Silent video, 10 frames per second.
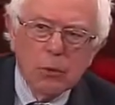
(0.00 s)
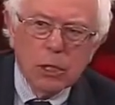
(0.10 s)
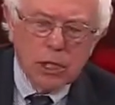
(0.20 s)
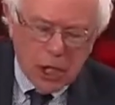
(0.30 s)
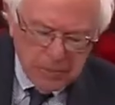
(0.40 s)

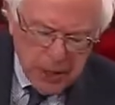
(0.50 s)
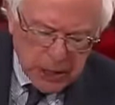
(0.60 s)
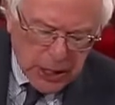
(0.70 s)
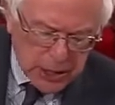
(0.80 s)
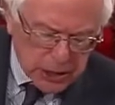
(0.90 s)
was an
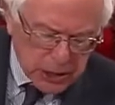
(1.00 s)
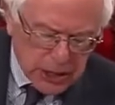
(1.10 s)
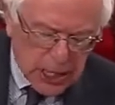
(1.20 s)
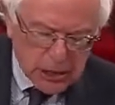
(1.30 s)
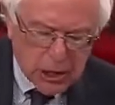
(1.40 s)
unmitigated
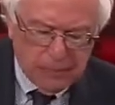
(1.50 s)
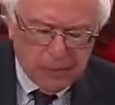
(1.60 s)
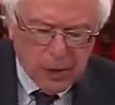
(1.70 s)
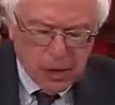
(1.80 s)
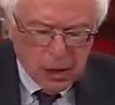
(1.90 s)
disaster
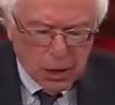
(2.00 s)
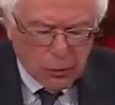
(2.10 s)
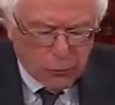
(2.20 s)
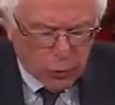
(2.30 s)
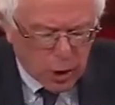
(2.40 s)

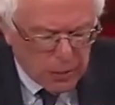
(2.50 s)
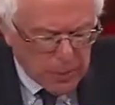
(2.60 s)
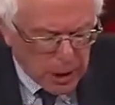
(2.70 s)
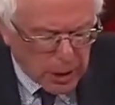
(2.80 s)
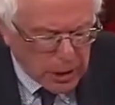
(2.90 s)
for
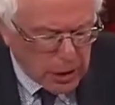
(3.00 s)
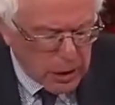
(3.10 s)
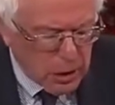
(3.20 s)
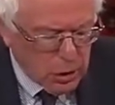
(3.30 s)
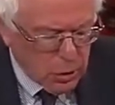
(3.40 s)

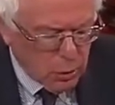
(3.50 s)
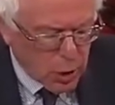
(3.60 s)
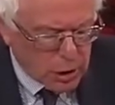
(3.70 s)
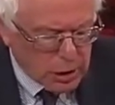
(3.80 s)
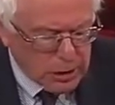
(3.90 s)
American
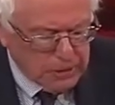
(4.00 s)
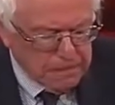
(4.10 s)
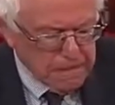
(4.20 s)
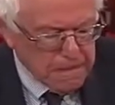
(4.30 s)
workers.